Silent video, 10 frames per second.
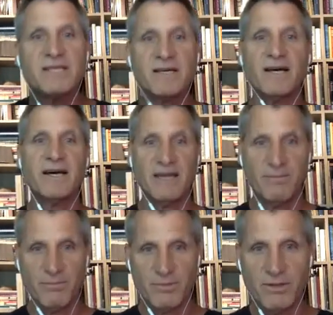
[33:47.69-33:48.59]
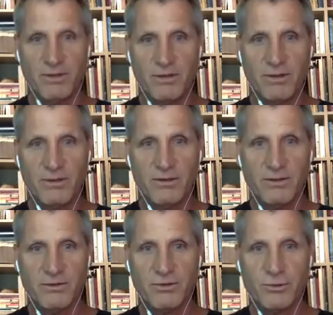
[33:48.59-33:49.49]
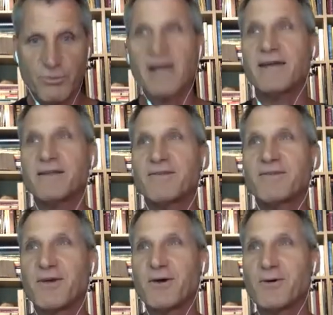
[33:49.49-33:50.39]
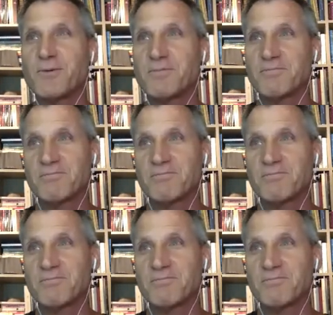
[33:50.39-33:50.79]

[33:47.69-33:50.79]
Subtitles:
time to write. So